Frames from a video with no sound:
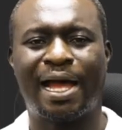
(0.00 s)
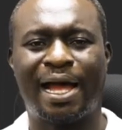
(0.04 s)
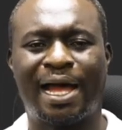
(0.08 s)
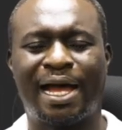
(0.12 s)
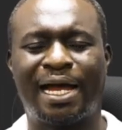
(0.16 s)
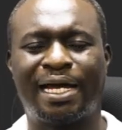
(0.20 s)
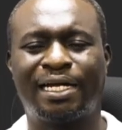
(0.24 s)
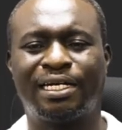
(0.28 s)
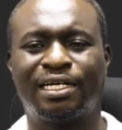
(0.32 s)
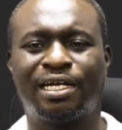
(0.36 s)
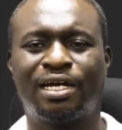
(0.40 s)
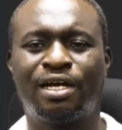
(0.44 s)

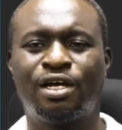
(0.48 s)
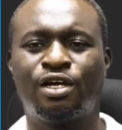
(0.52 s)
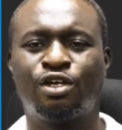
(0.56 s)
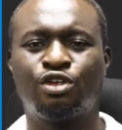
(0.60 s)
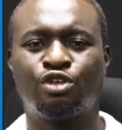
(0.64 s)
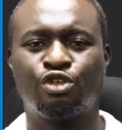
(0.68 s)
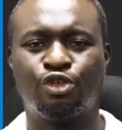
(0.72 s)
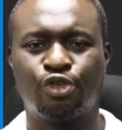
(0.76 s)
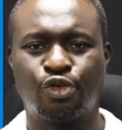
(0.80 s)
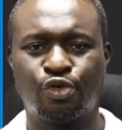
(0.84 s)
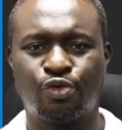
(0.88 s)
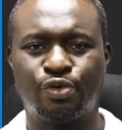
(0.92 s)
and
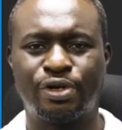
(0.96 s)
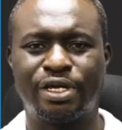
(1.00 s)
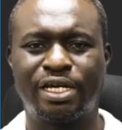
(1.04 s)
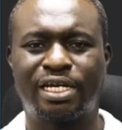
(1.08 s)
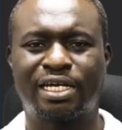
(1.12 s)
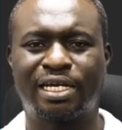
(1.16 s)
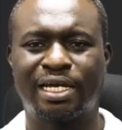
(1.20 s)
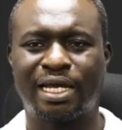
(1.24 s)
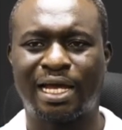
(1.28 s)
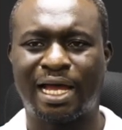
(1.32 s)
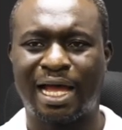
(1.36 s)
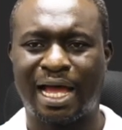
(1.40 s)

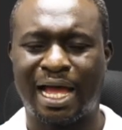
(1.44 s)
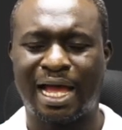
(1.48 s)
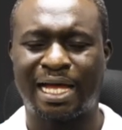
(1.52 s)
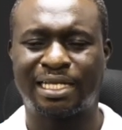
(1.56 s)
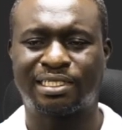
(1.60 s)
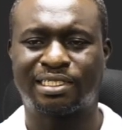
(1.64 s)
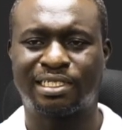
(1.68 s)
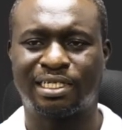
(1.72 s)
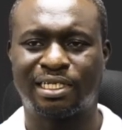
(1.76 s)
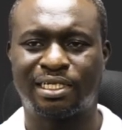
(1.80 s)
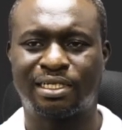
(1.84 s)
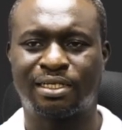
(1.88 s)
uric
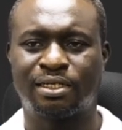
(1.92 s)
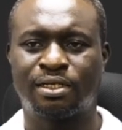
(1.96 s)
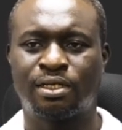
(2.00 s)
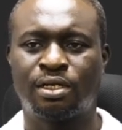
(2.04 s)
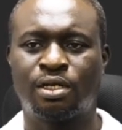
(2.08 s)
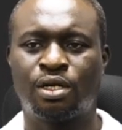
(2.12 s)
acid.